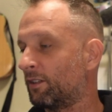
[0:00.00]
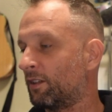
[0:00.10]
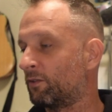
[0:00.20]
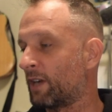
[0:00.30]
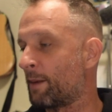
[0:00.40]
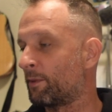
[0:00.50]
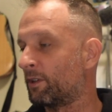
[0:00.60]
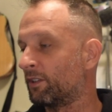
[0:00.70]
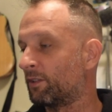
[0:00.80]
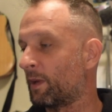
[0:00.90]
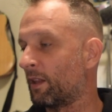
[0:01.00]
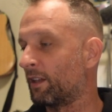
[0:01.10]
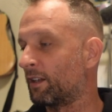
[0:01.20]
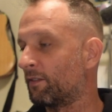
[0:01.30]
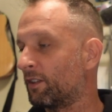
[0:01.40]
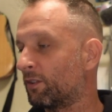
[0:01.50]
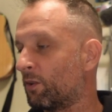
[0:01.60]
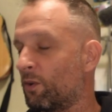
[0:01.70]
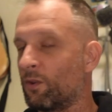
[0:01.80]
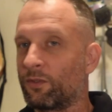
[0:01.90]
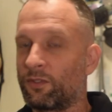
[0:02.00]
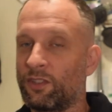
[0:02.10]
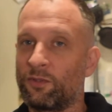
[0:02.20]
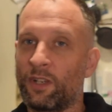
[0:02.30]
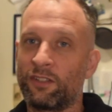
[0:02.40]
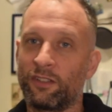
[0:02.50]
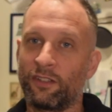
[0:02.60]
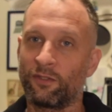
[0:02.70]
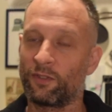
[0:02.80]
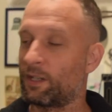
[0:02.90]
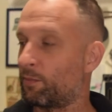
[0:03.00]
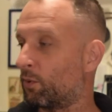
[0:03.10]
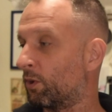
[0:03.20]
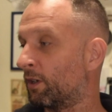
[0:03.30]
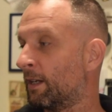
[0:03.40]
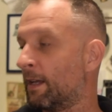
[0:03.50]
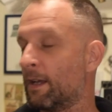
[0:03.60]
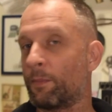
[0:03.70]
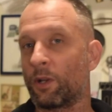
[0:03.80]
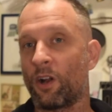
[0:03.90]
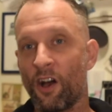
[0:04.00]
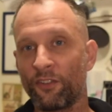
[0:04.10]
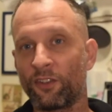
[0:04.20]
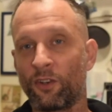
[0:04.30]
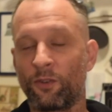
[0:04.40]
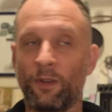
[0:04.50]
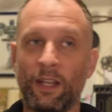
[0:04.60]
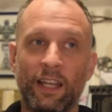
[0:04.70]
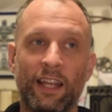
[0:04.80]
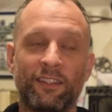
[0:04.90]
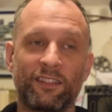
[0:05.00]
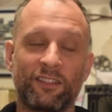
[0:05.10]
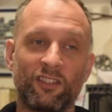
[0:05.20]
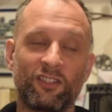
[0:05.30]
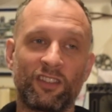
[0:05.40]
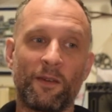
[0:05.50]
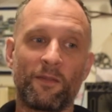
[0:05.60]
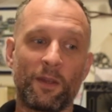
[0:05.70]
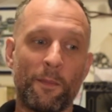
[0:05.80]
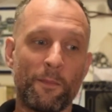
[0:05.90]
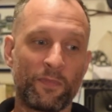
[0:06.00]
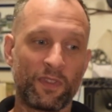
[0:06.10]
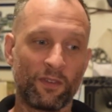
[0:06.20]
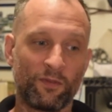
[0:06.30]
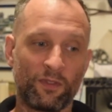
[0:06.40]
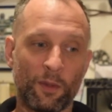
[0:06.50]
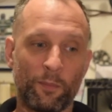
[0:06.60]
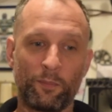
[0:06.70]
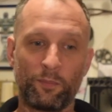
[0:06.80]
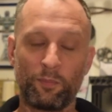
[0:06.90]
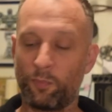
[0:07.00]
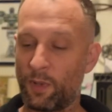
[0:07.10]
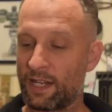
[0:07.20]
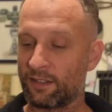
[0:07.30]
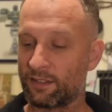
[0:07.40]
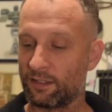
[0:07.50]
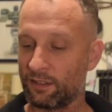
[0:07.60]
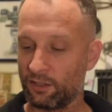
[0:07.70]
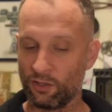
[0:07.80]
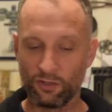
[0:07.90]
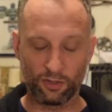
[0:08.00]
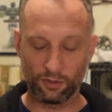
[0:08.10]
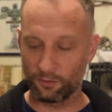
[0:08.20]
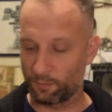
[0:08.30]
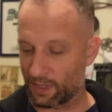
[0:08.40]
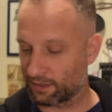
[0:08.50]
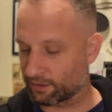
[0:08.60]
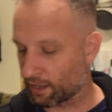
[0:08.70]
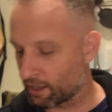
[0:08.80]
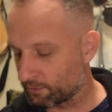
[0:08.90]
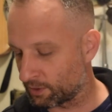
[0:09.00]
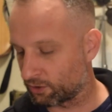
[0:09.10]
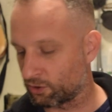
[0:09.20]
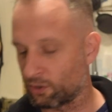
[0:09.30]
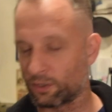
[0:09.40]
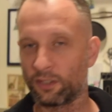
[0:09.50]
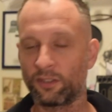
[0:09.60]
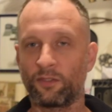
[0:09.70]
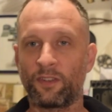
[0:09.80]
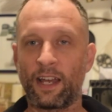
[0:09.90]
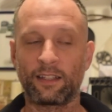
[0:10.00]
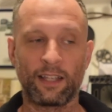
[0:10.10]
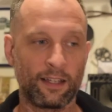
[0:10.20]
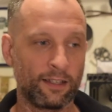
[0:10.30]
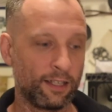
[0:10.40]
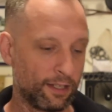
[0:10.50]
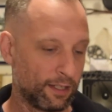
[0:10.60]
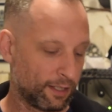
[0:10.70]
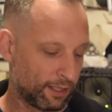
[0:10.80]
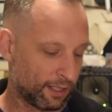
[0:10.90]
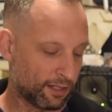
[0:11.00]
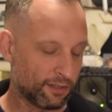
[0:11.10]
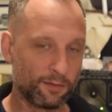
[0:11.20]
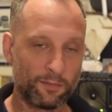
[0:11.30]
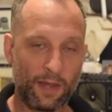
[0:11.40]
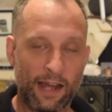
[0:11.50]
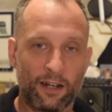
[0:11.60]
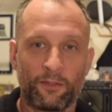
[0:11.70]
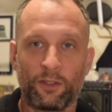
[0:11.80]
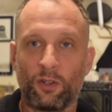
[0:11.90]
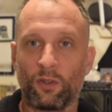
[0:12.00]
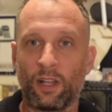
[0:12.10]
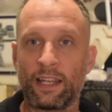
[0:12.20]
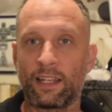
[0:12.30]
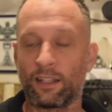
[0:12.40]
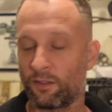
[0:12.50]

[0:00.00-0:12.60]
The grammar and spelling of this whole situation is very poor, but also it's just the biggest, YouTube's biggest cosmic joke is the fact that it doesn't matter if you don't like it.